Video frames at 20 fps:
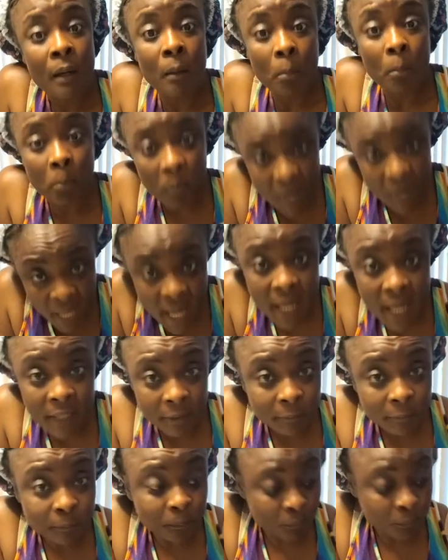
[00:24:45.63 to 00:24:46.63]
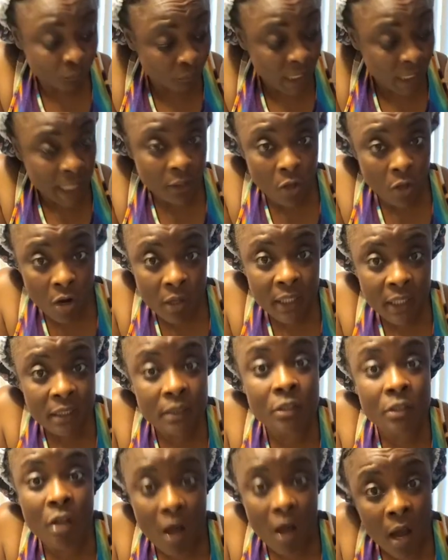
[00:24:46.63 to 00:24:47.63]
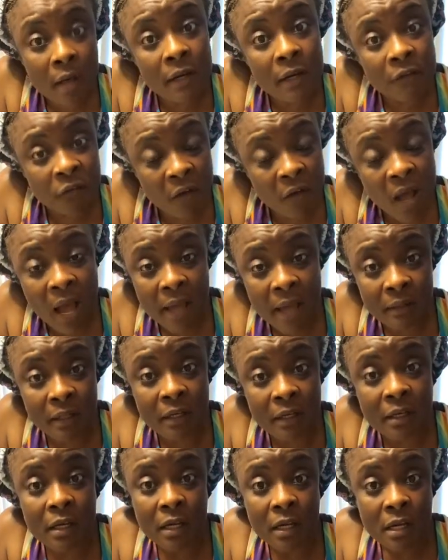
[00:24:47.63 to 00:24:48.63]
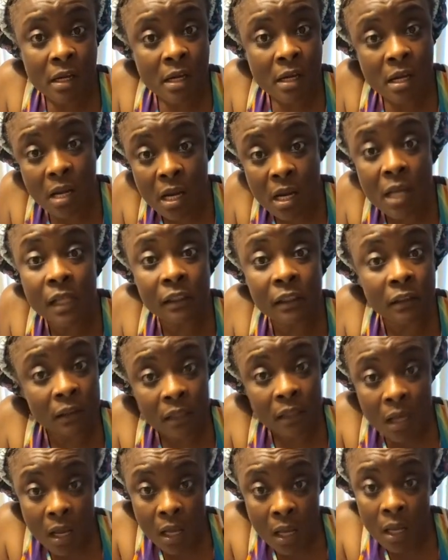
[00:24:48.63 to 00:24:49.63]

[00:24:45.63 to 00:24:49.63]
but my youngest daughter father he's